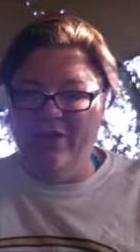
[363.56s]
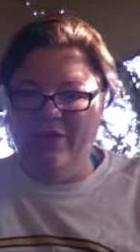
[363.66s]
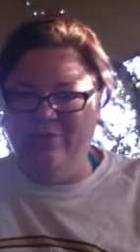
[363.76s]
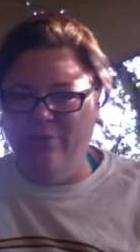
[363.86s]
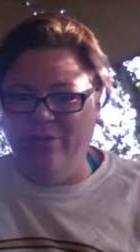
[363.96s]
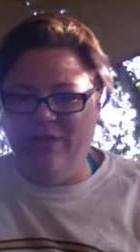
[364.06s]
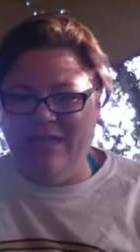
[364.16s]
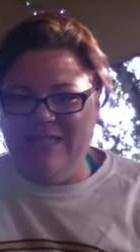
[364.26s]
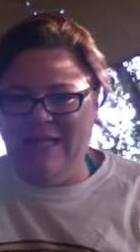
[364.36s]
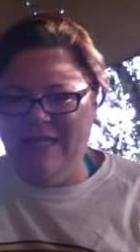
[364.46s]
thirty to four thirty
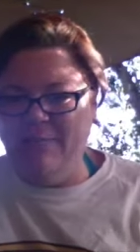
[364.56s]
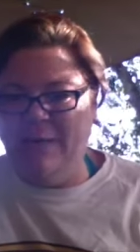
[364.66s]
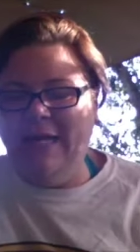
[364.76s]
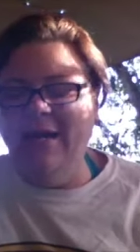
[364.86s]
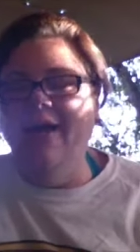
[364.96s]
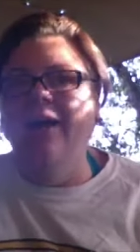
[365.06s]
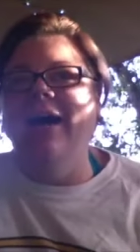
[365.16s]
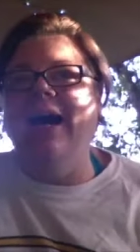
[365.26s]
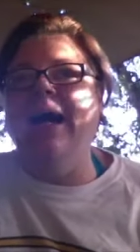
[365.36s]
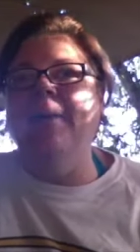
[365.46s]
as it has been,
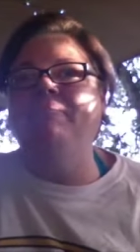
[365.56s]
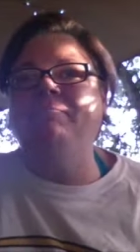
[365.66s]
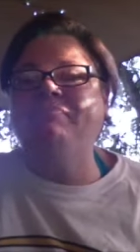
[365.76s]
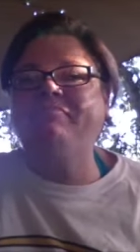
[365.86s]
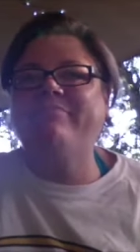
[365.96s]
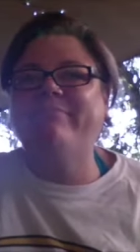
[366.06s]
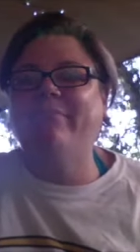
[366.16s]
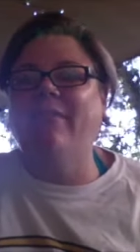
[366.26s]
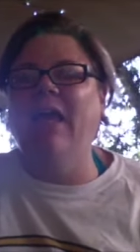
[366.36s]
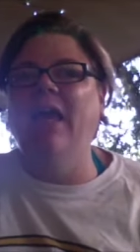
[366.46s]
um,
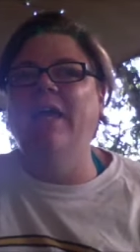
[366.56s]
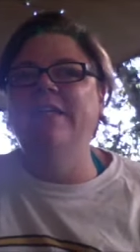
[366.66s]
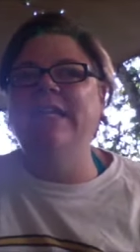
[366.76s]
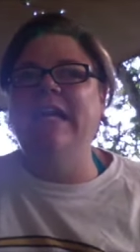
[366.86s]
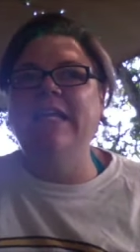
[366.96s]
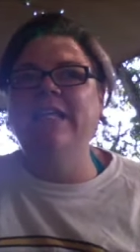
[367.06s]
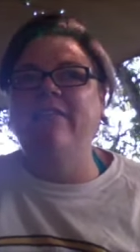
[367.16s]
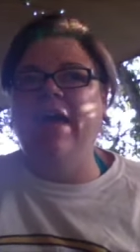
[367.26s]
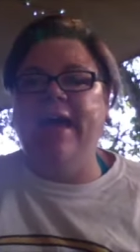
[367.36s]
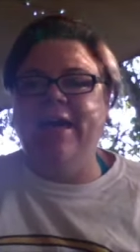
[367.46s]
to get into
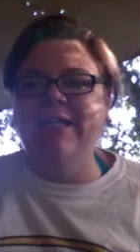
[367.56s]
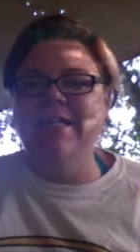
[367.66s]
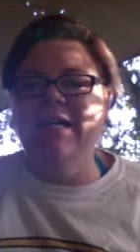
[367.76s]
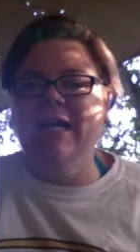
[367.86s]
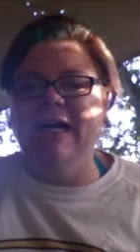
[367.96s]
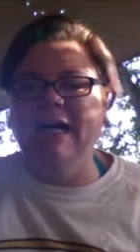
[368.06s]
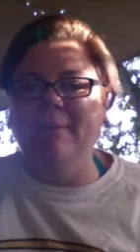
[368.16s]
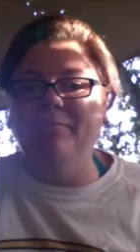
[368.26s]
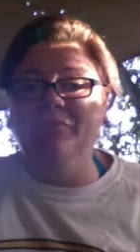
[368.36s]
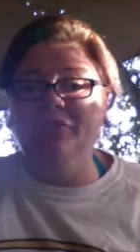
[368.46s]
that,
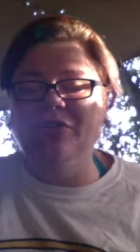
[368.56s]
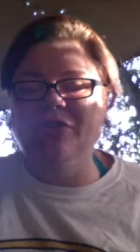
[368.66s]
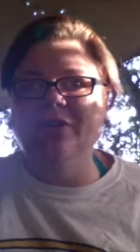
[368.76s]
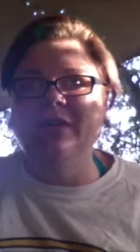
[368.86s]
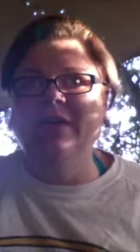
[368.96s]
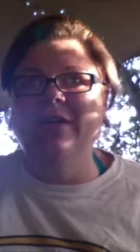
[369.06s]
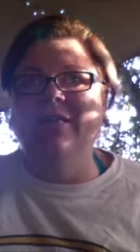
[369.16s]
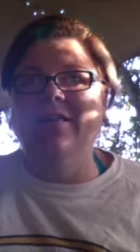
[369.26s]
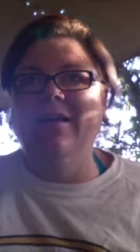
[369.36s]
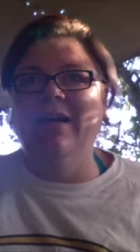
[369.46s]
um, to
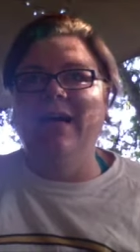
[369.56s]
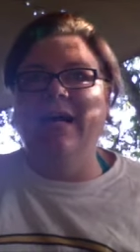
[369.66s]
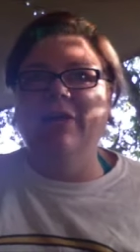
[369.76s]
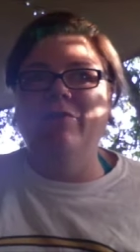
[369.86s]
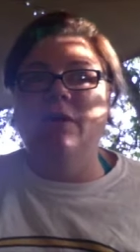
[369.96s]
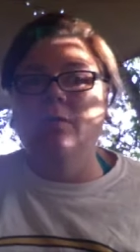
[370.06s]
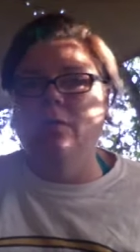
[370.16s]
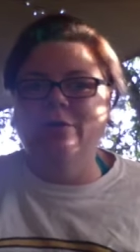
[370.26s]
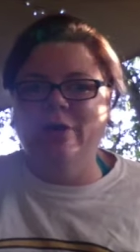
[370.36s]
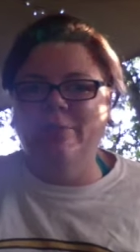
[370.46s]
have a
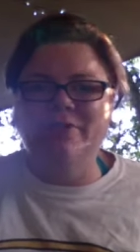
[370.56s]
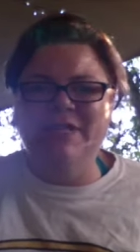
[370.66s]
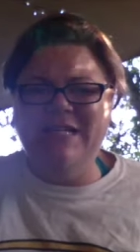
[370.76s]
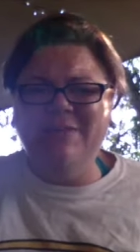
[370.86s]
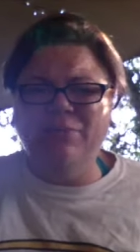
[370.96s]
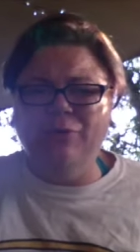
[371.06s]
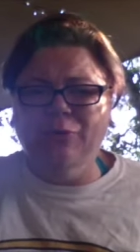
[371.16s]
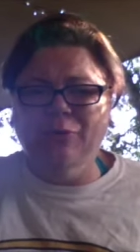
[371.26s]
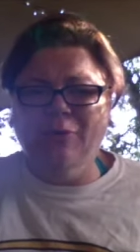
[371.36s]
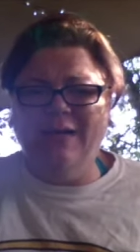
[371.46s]
wardrobe
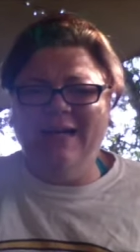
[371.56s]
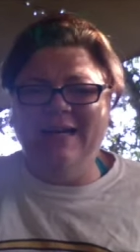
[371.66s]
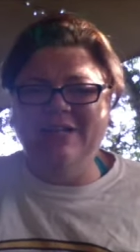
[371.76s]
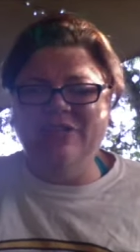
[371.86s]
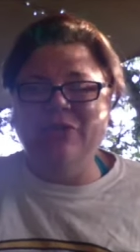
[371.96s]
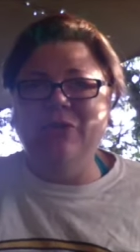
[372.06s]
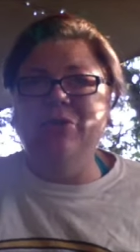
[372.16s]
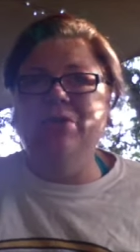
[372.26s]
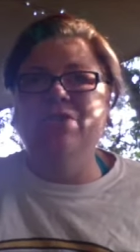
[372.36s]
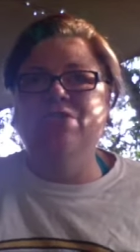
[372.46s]
presentable,
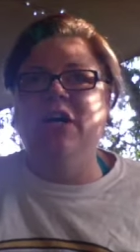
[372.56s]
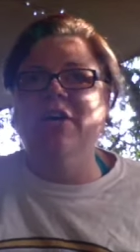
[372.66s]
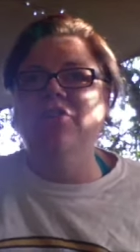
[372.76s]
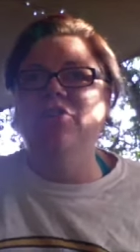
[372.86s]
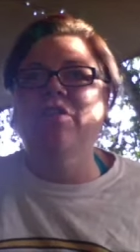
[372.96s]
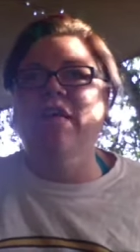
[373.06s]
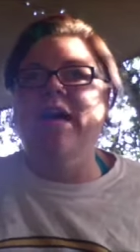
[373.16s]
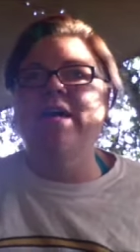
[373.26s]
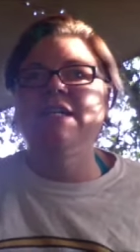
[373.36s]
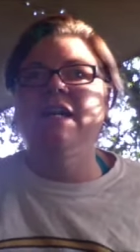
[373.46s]
to try and do
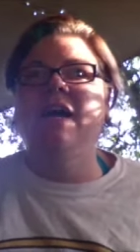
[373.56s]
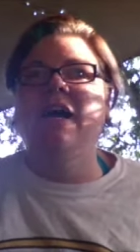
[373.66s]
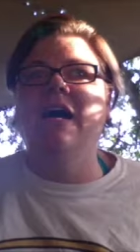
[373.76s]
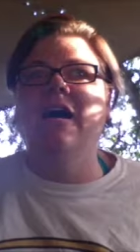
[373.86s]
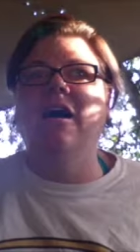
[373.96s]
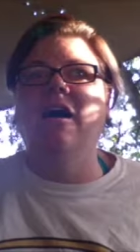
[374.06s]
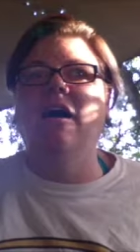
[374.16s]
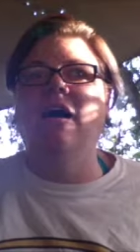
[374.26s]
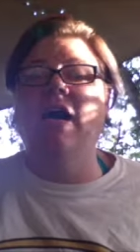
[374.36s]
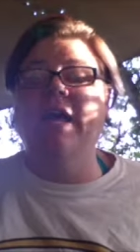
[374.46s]
that,
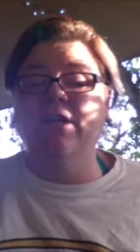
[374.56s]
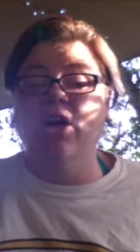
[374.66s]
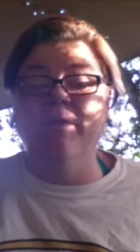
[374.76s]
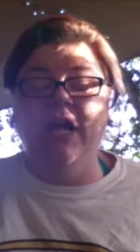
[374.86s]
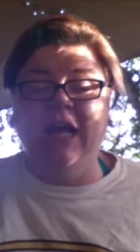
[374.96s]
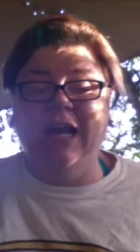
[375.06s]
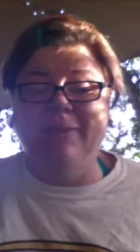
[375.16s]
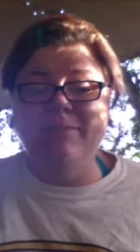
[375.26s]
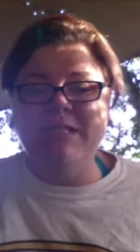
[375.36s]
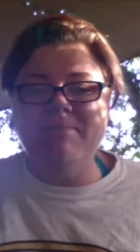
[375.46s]
I get home and I
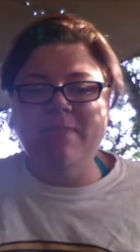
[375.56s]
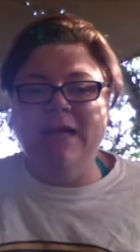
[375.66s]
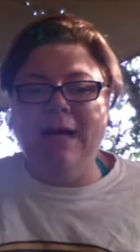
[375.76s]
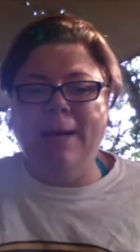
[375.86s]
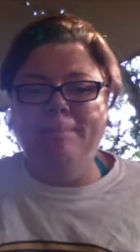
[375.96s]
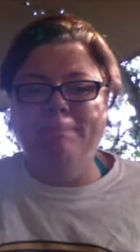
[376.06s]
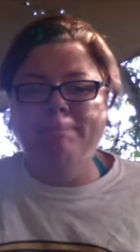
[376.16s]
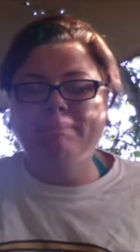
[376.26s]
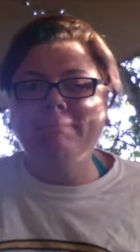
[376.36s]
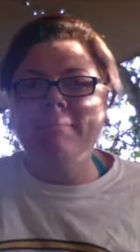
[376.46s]
collapse. Um,
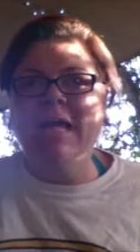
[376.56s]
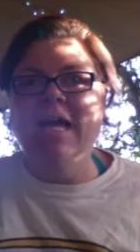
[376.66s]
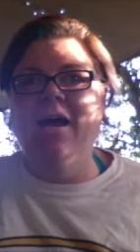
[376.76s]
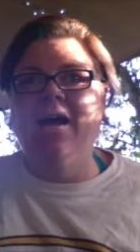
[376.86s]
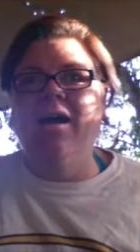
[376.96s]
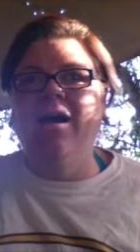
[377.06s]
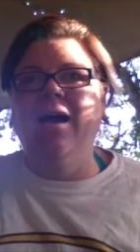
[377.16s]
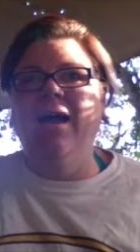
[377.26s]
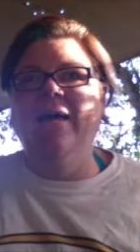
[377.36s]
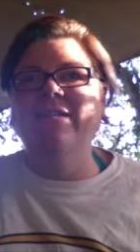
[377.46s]

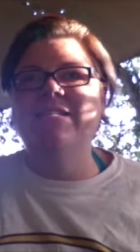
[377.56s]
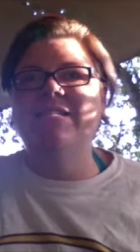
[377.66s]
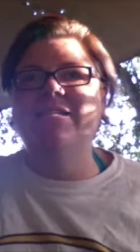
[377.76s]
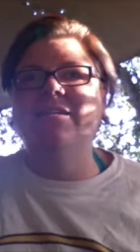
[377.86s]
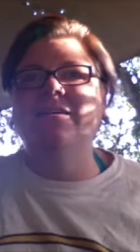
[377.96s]
and